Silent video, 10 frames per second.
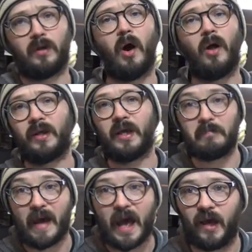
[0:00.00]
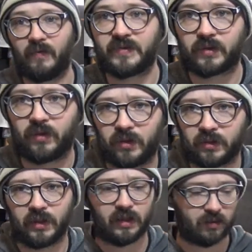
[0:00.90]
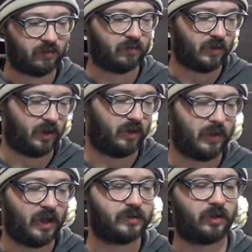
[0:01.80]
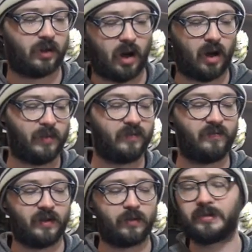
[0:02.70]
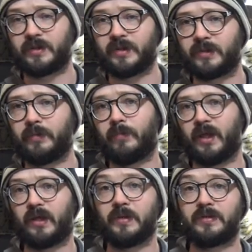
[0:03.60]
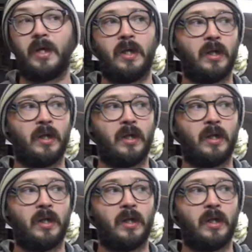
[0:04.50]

calling it MAVS currently, Modular Armored Vehicle System, because